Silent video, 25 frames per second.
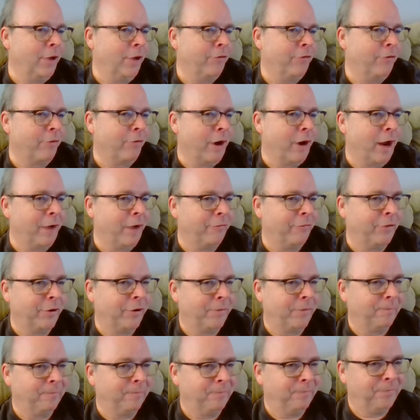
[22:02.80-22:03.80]
draft,
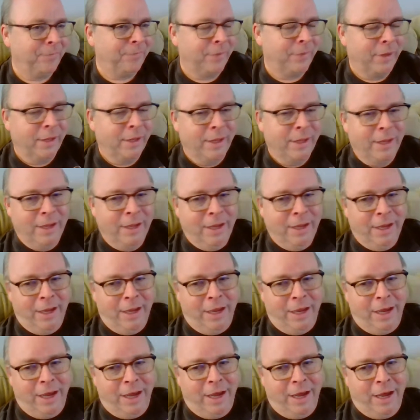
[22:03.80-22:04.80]

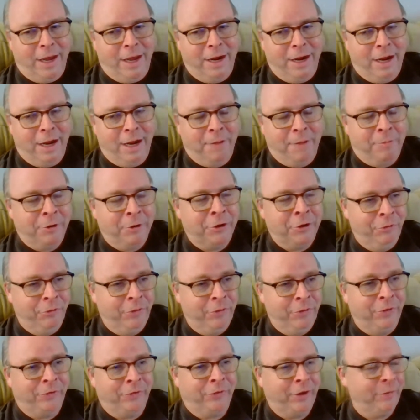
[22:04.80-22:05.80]
and I've been
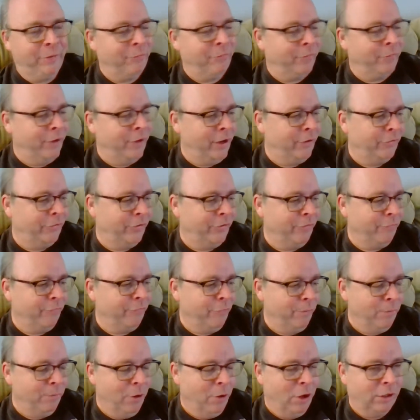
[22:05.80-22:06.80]
doing the same fantasy
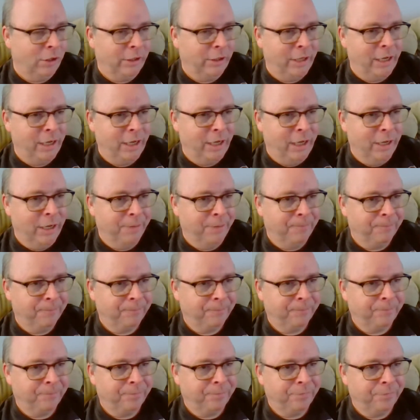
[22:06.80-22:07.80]
football league
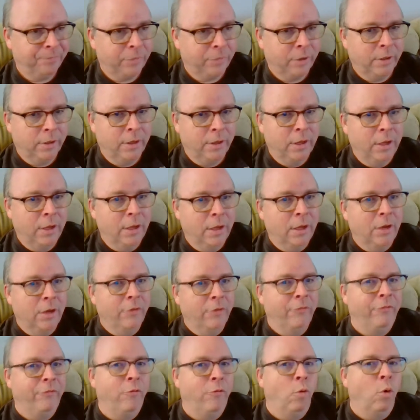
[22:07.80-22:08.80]

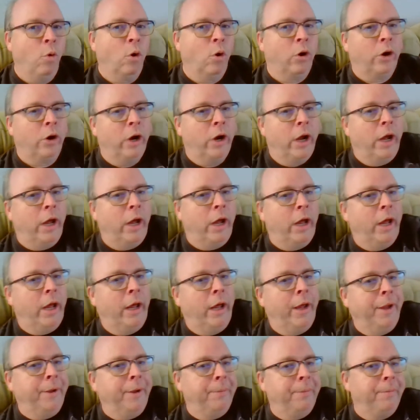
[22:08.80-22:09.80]
for
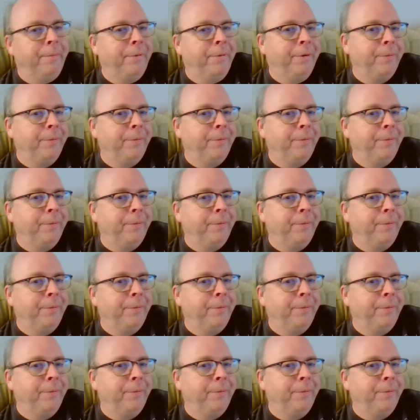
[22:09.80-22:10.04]
I've